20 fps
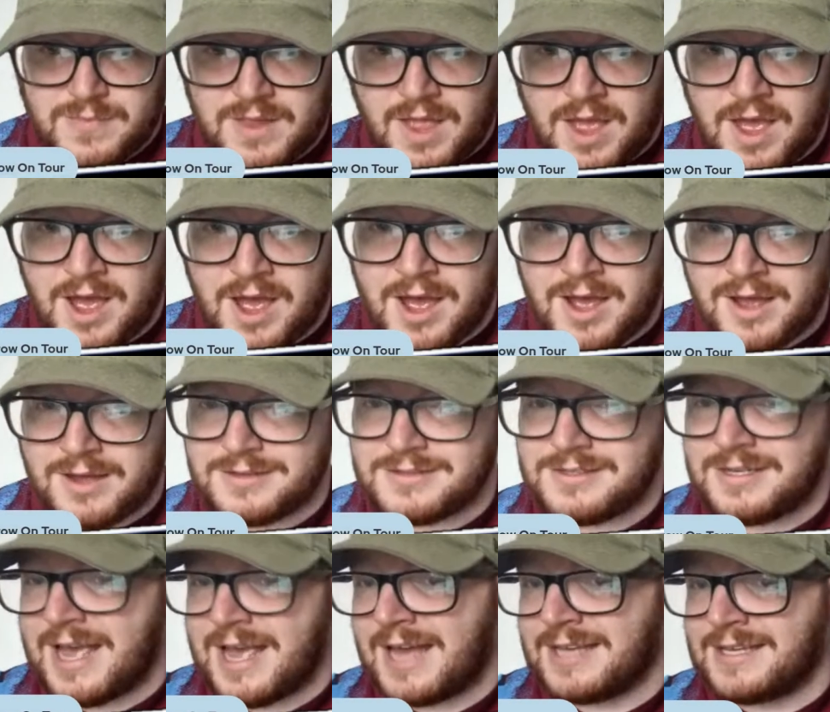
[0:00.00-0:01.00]

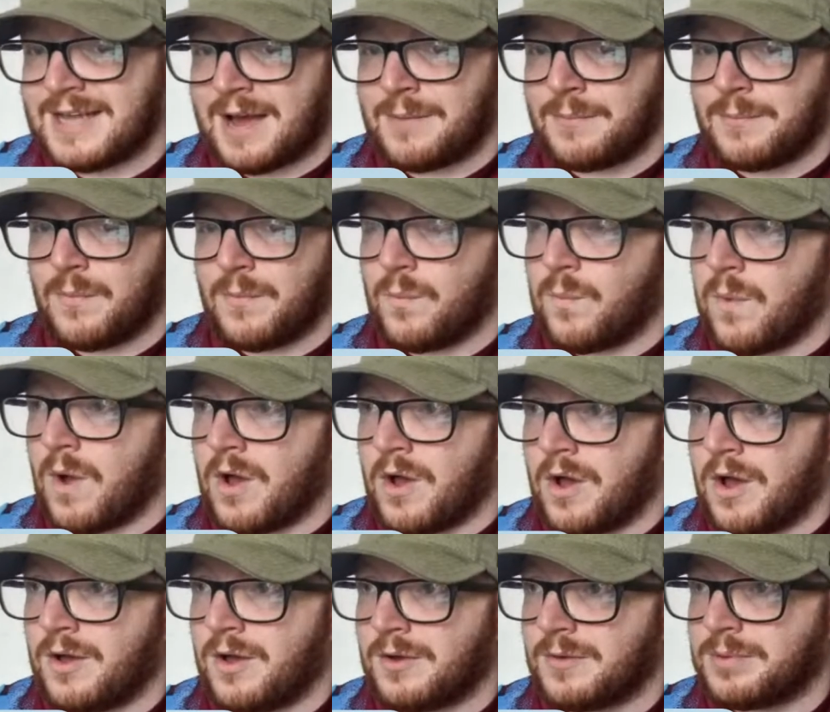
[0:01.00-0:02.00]
Yeah, Dan,
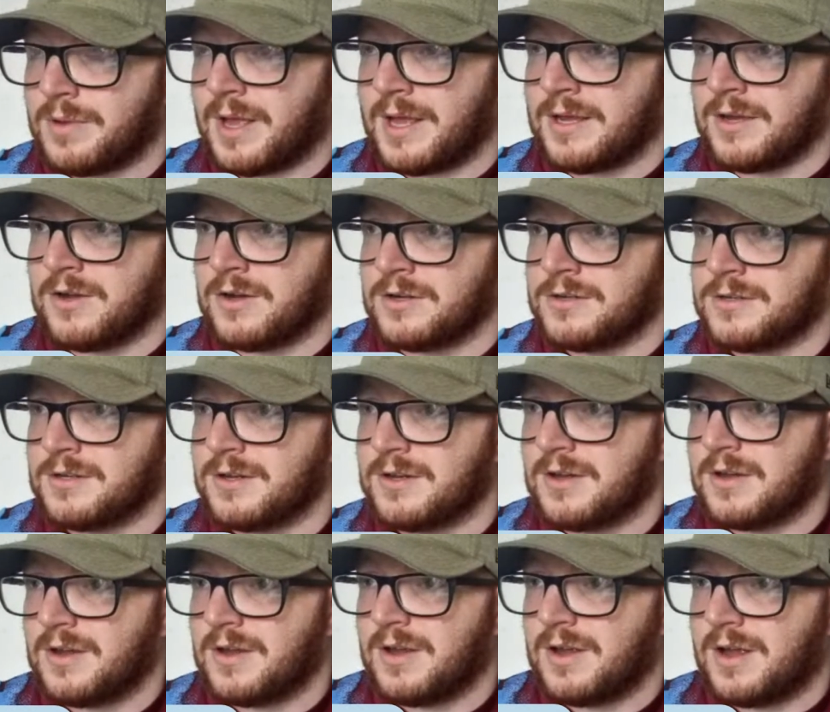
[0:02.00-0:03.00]
we're playing good.
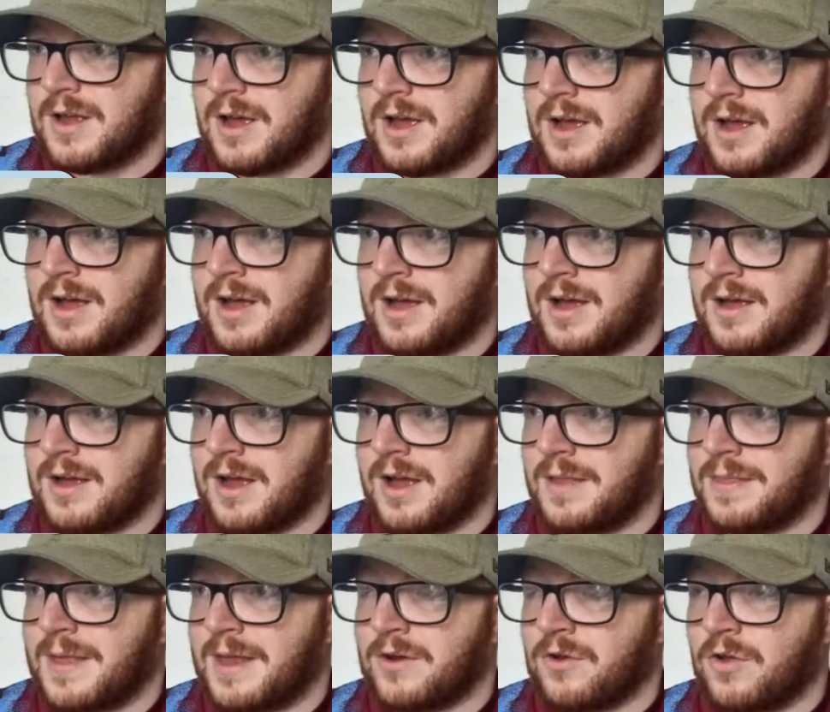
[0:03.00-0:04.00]

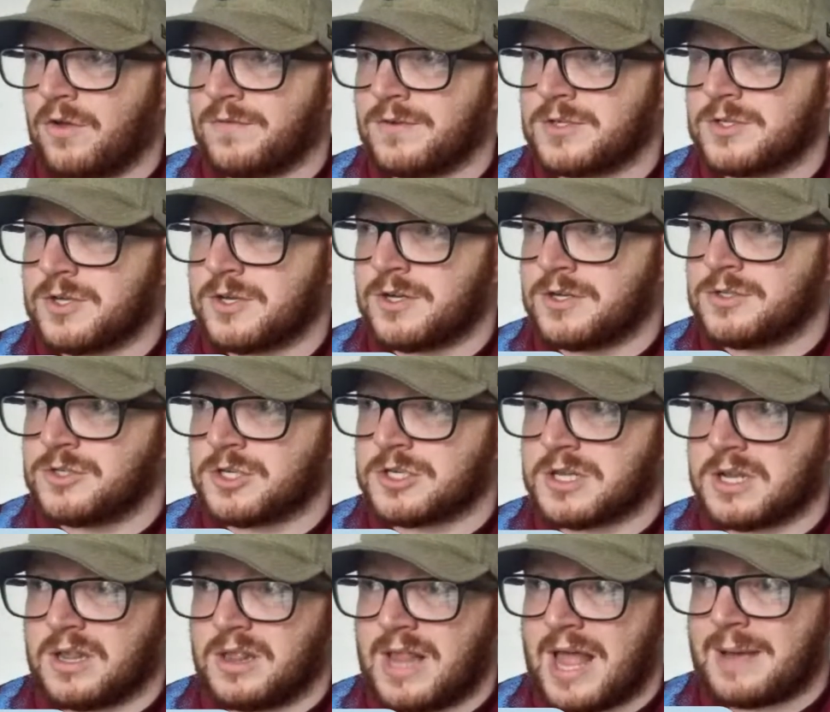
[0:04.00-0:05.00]
and then all of a sudden
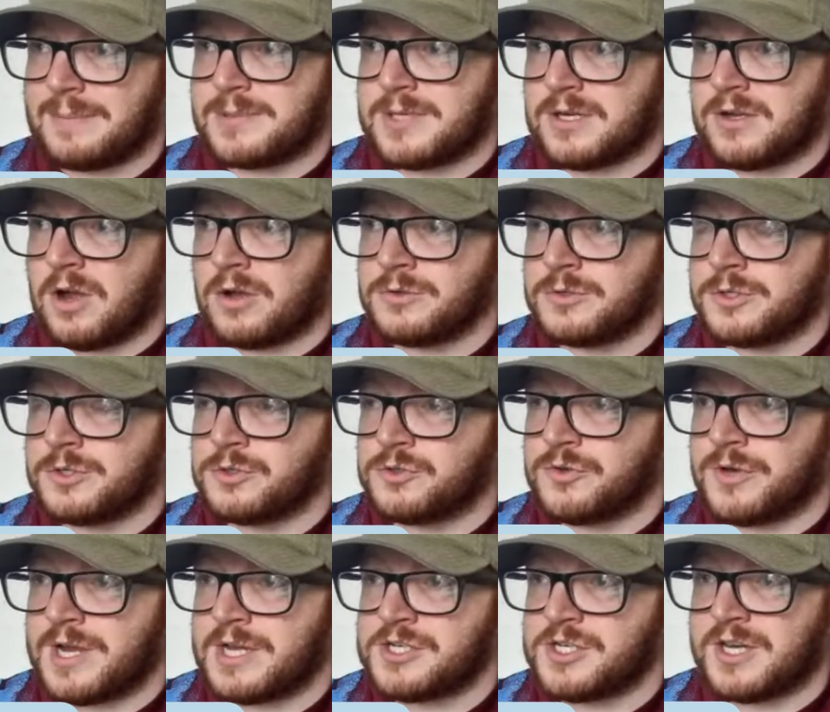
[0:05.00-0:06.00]
just lapse of
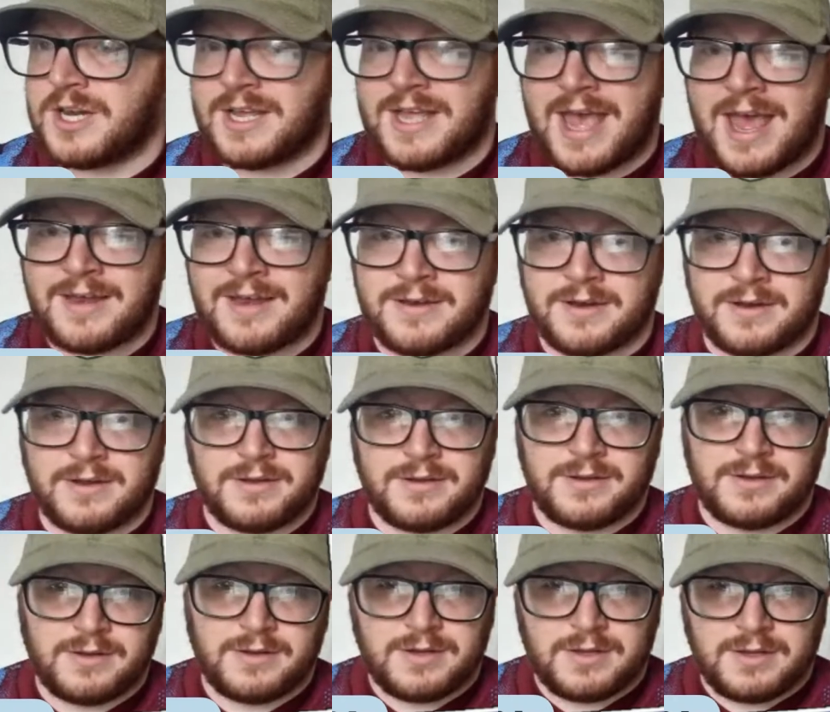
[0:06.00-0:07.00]
concentration again.
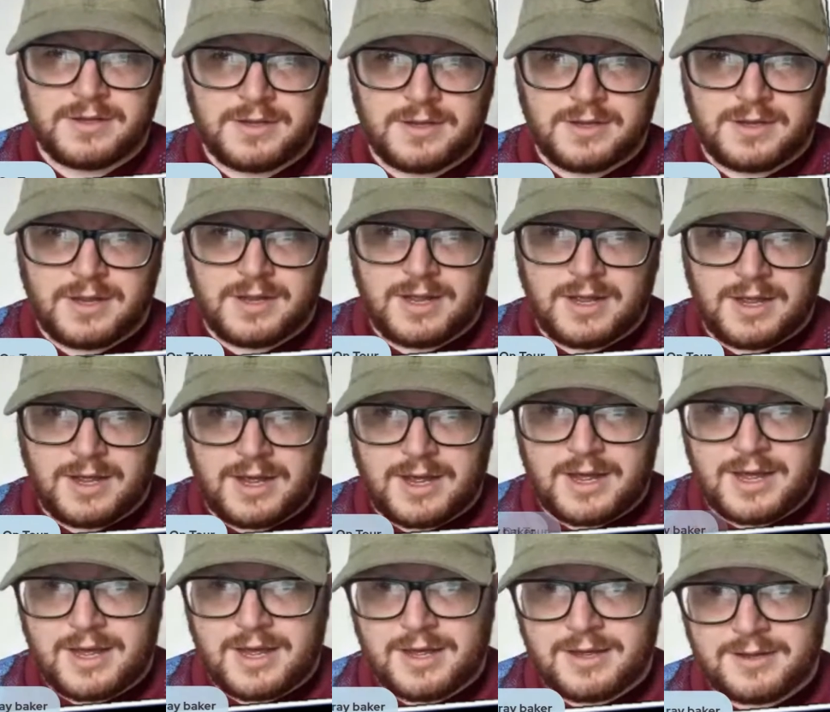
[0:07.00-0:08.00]

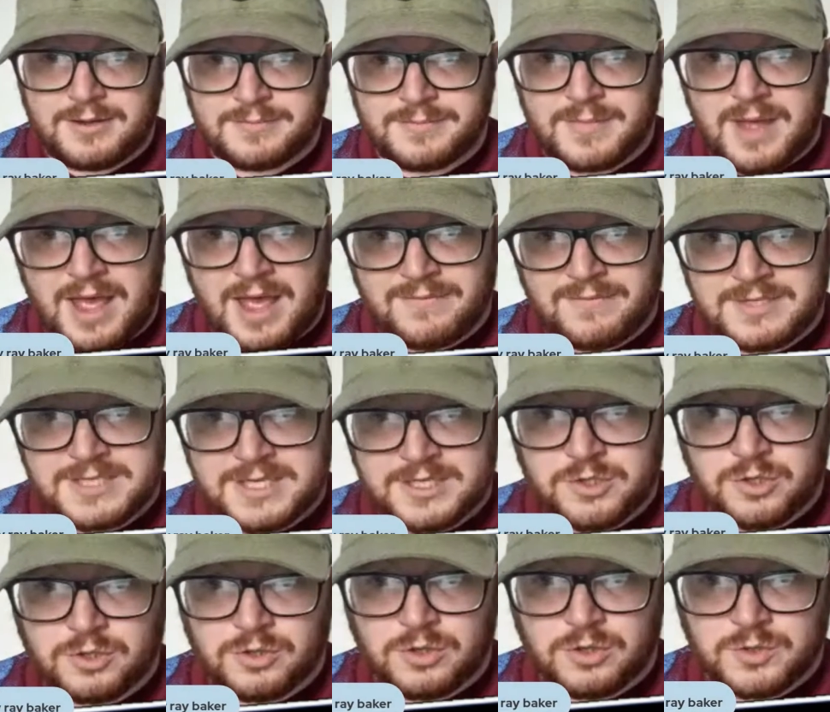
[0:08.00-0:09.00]
Henry says,
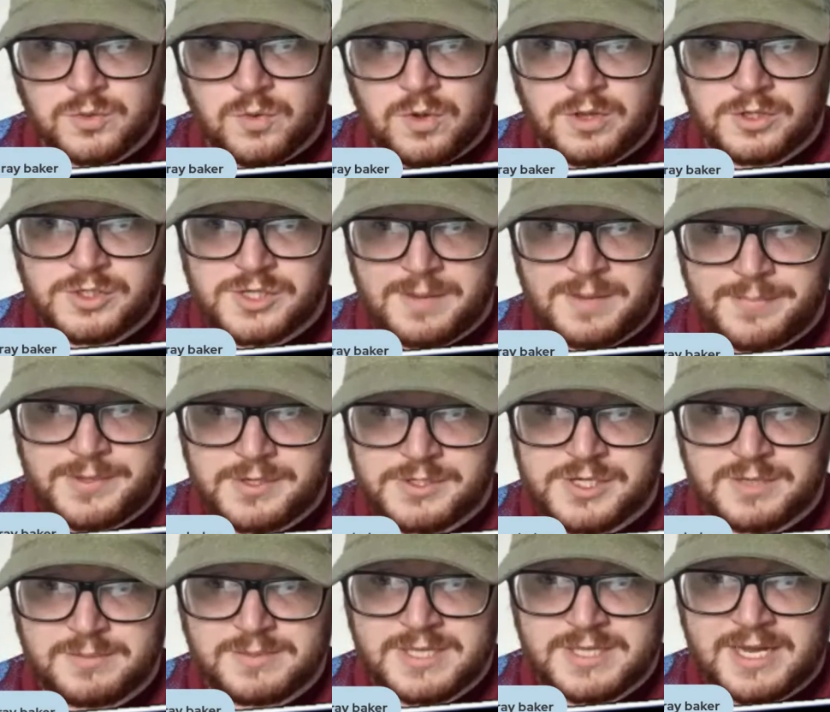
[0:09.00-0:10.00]
good luck to all the
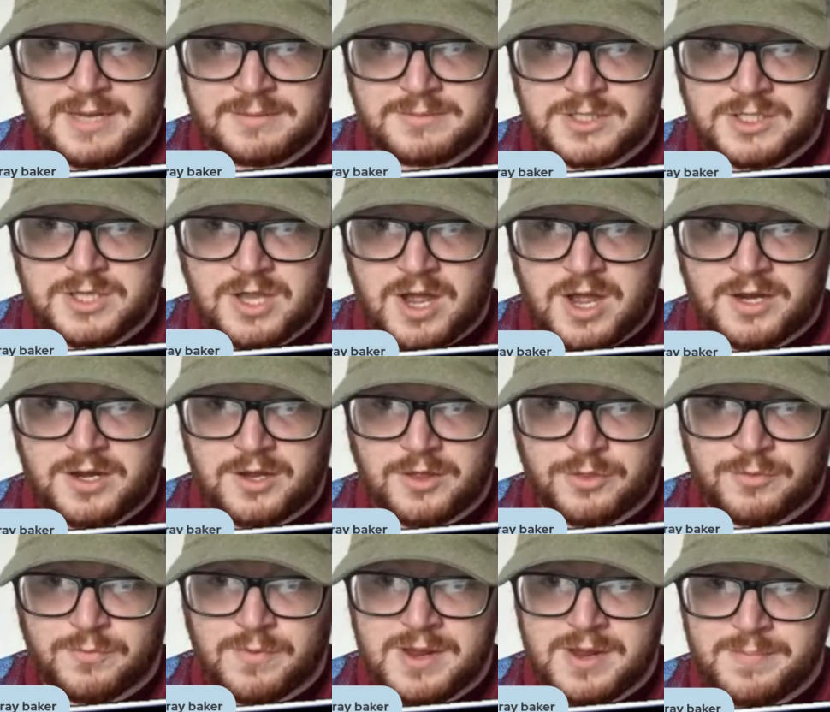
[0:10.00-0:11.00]
Championship teams starting at
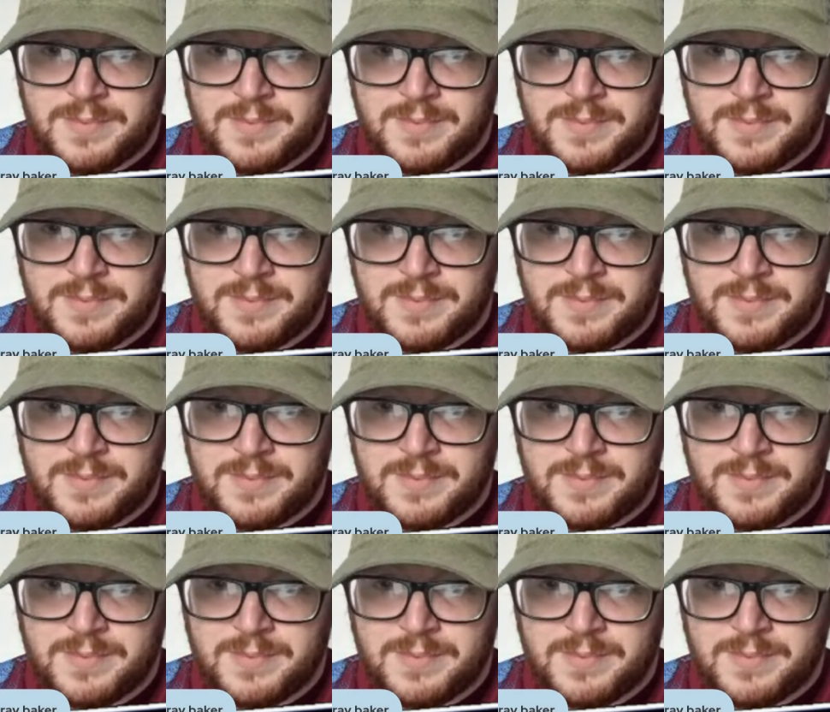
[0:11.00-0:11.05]
3